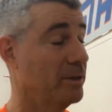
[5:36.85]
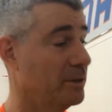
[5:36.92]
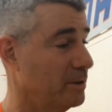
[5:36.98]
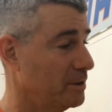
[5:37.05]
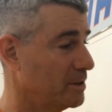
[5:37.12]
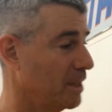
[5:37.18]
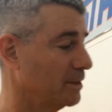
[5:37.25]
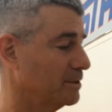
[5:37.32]
And
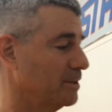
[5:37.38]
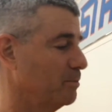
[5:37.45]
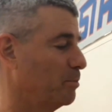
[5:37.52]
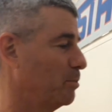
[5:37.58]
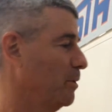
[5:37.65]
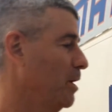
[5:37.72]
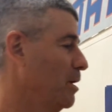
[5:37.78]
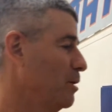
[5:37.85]
we've talked to
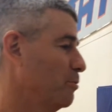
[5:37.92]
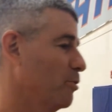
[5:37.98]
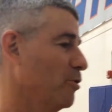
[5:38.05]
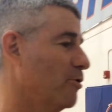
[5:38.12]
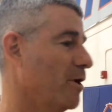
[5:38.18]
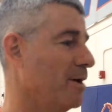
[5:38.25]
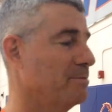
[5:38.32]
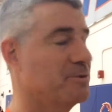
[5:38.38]

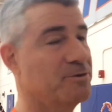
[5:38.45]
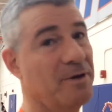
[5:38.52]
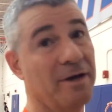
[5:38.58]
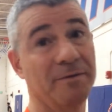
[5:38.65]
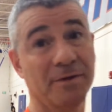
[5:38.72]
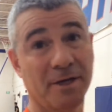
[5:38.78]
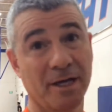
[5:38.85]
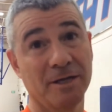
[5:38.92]
programs throughout
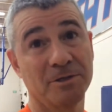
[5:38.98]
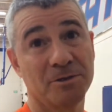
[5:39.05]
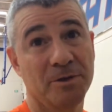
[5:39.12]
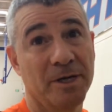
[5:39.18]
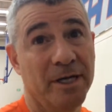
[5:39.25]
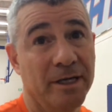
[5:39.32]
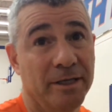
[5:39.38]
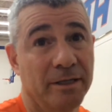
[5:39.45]
the
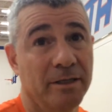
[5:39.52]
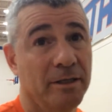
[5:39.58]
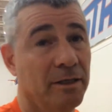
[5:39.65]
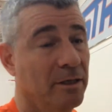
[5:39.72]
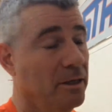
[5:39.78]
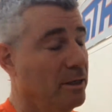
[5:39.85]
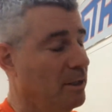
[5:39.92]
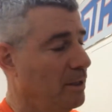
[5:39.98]
country,
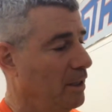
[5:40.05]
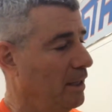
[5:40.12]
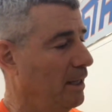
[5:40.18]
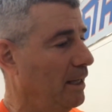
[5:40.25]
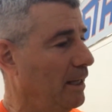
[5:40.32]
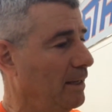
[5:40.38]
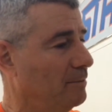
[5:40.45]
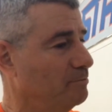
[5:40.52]

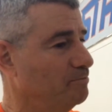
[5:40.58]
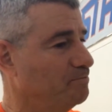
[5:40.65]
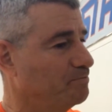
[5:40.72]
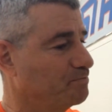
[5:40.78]
and